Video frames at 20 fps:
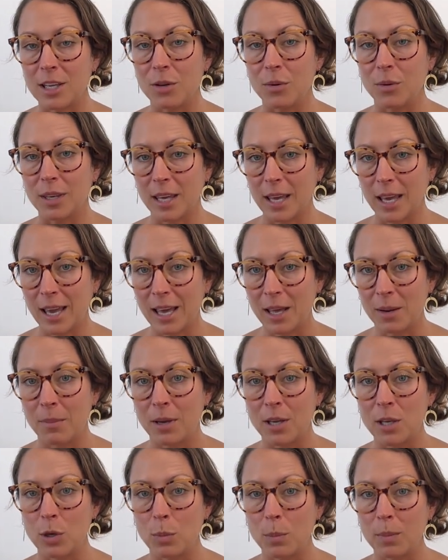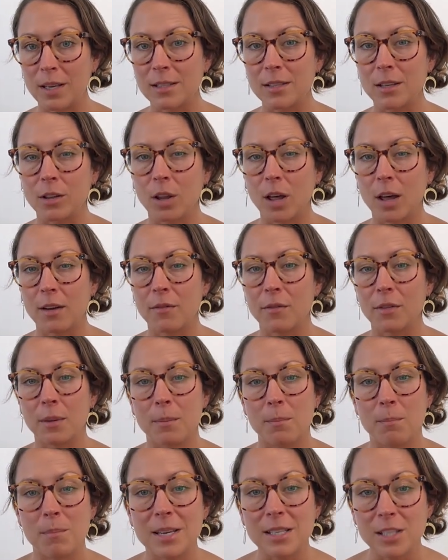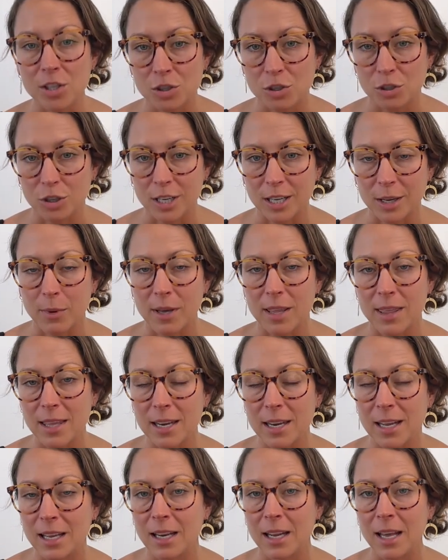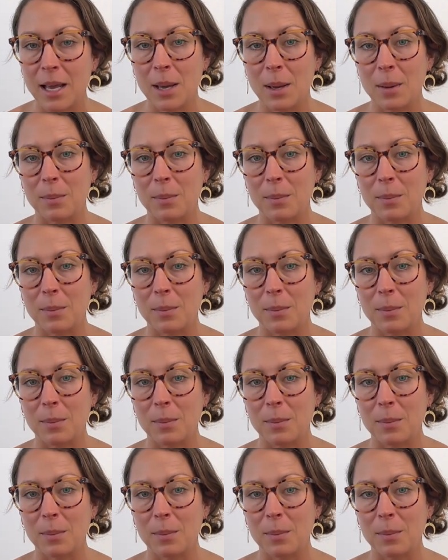You can, but you miss a lot of the mystery within it,